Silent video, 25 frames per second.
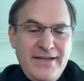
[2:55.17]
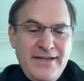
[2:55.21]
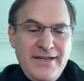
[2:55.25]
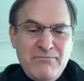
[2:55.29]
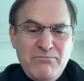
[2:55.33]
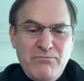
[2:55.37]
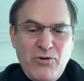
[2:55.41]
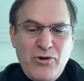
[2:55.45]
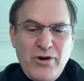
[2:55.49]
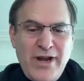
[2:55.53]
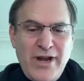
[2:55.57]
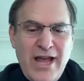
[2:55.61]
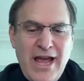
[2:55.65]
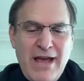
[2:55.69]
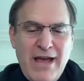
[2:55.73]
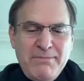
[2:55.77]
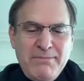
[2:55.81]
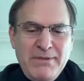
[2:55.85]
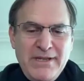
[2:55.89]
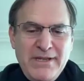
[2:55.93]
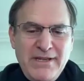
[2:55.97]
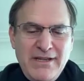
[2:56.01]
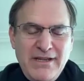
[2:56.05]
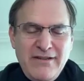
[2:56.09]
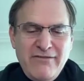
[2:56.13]
I'm more than
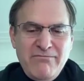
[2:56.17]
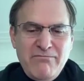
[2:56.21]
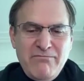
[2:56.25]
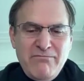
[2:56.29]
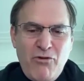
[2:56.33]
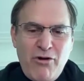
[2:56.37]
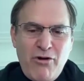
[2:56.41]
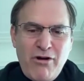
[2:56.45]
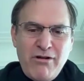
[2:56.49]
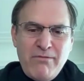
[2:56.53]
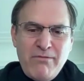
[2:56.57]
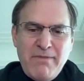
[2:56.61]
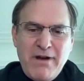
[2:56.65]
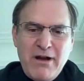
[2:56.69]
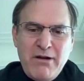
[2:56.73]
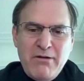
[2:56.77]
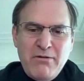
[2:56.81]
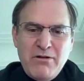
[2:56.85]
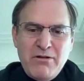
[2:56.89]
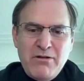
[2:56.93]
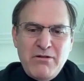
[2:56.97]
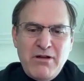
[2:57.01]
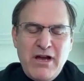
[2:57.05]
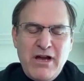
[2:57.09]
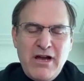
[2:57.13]
happy to give more about
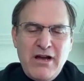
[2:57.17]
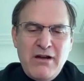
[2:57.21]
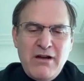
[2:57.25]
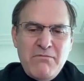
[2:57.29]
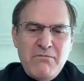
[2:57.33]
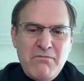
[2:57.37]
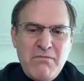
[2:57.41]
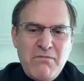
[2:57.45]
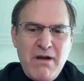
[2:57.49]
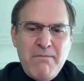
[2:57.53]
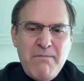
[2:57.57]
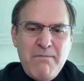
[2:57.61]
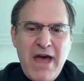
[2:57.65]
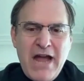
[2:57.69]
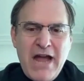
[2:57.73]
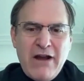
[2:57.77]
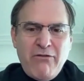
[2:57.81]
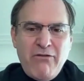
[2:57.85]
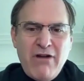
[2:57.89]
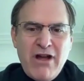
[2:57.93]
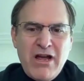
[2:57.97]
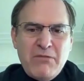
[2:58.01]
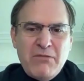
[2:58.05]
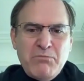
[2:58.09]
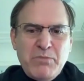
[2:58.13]
my
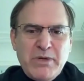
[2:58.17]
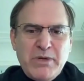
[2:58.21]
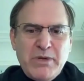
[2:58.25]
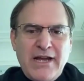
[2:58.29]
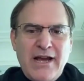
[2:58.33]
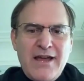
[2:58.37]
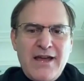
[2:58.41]
background. But yeah.